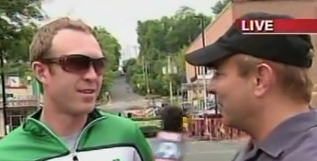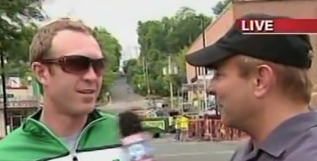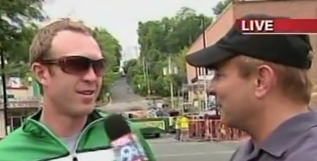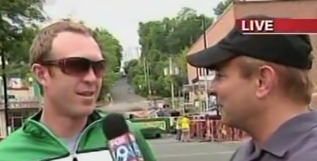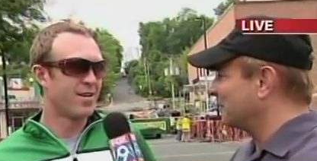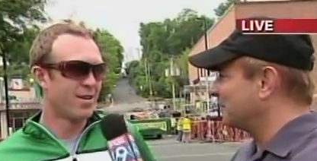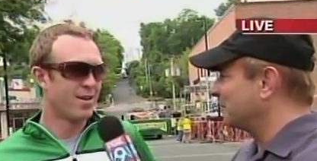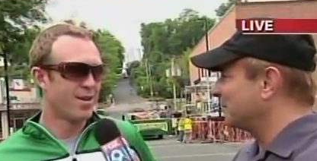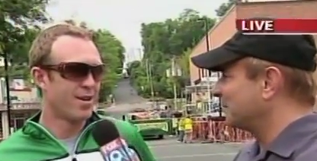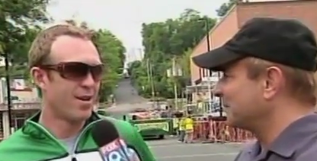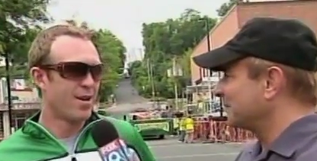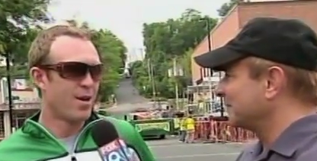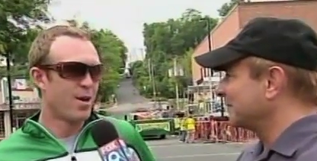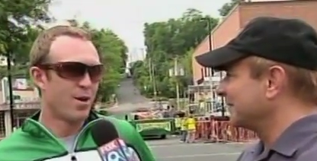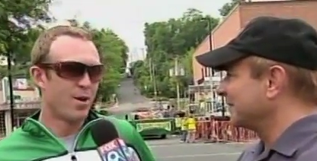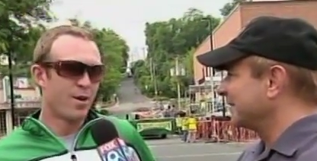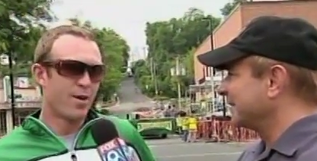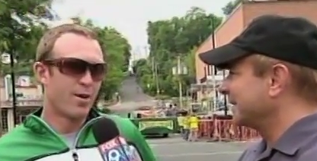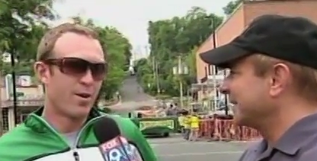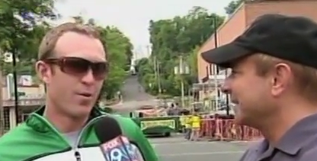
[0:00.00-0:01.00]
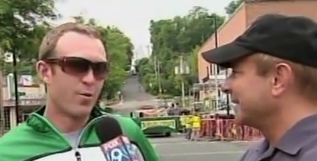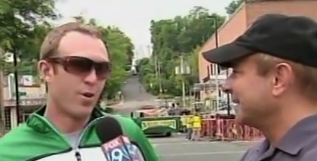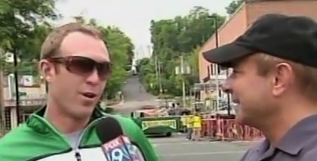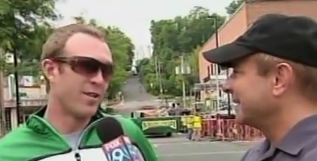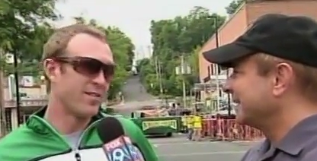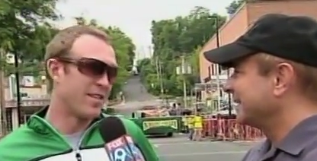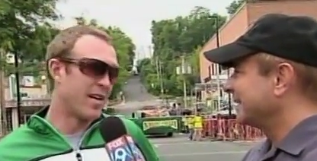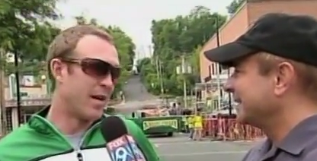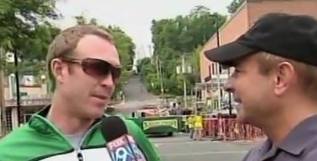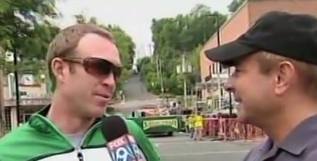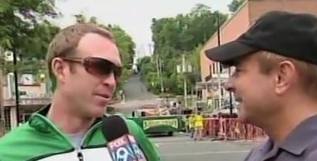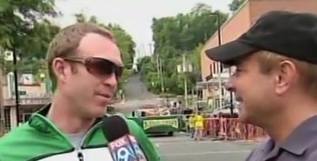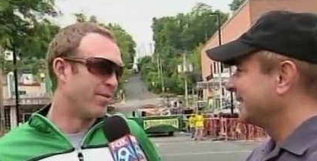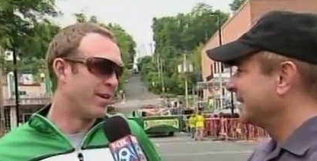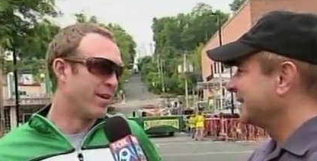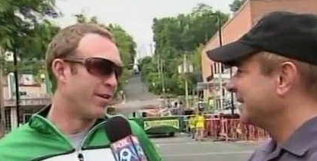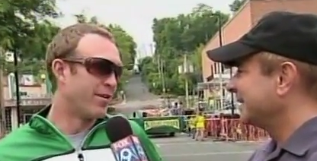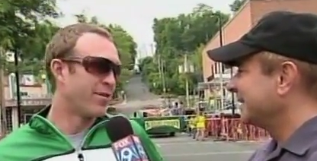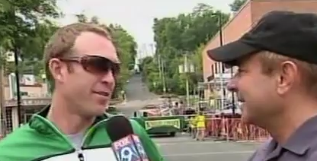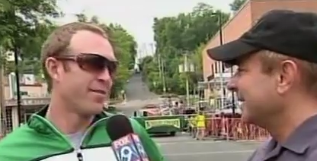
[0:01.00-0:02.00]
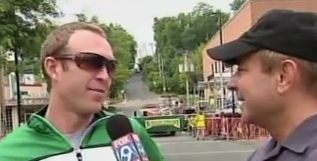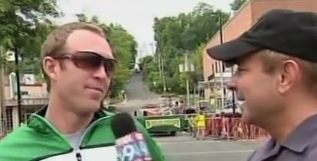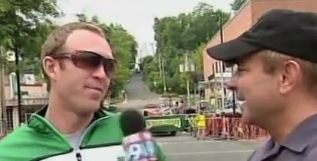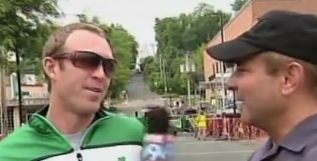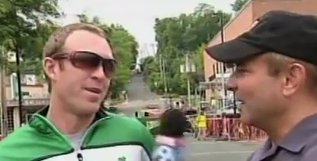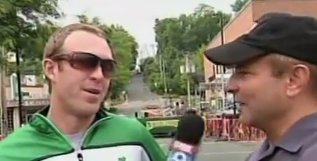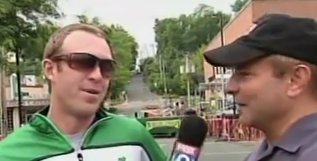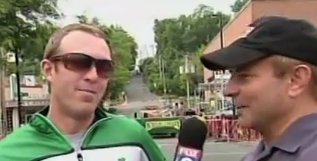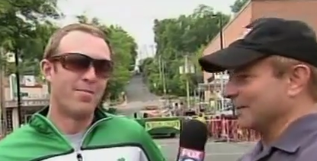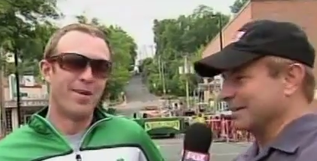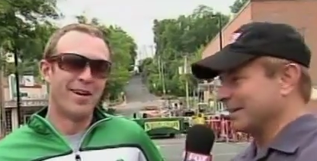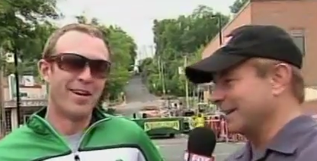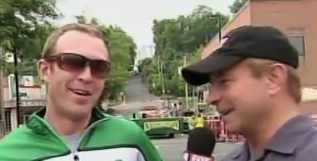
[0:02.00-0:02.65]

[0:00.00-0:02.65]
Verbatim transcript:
Speaker 1: I do? Well, it's Optum Health. Oh,